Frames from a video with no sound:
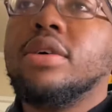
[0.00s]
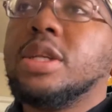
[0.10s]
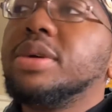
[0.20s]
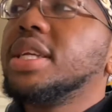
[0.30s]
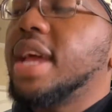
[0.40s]

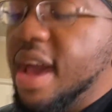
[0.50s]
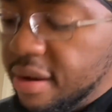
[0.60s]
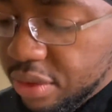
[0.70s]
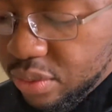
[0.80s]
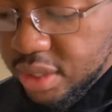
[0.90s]
Especially
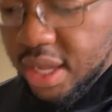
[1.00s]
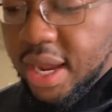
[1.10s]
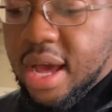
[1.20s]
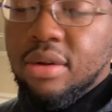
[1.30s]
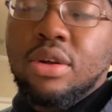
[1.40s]
afterwards, like,
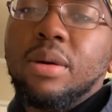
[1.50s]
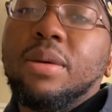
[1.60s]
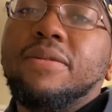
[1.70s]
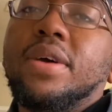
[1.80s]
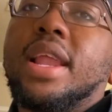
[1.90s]
I don't know, it'd
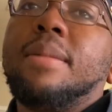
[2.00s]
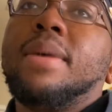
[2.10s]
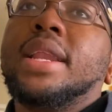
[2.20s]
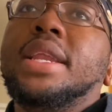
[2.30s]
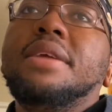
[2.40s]
be feel like
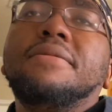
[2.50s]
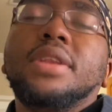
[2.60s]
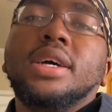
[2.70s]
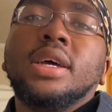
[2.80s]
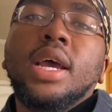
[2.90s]
my knee
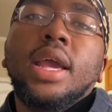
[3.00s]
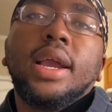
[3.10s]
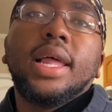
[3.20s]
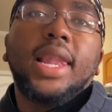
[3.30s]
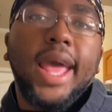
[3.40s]
finna
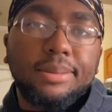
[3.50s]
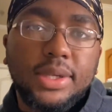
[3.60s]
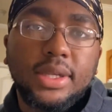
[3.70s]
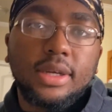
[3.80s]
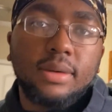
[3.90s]
collapse
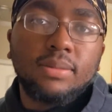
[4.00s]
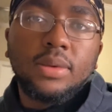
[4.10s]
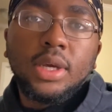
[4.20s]
or something.